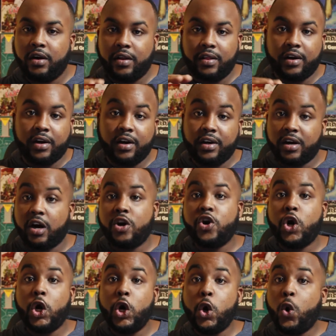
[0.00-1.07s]
There are
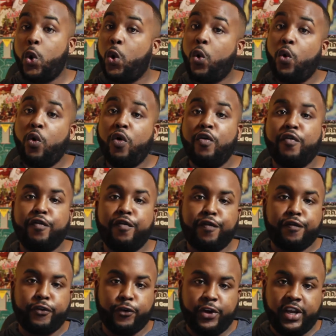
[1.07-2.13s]
no
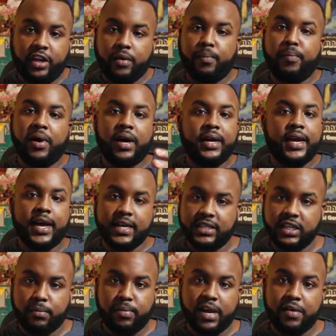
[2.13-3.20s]
free
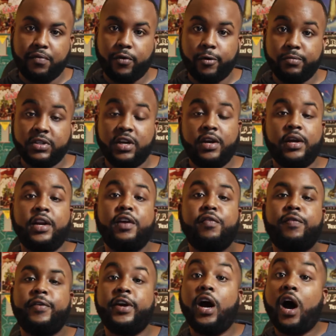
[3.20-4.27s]
podcasting platforms. They're
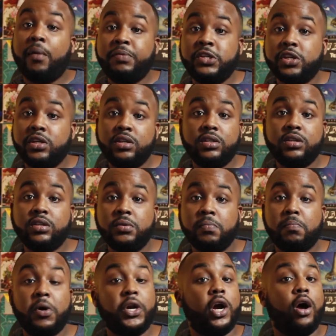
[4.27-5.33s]
free options,
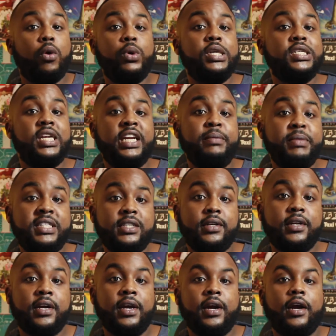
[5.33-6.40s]
but they're always
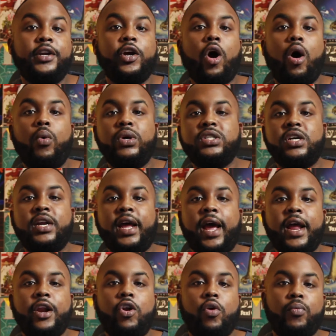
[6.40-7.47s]
limited. And you're always going to end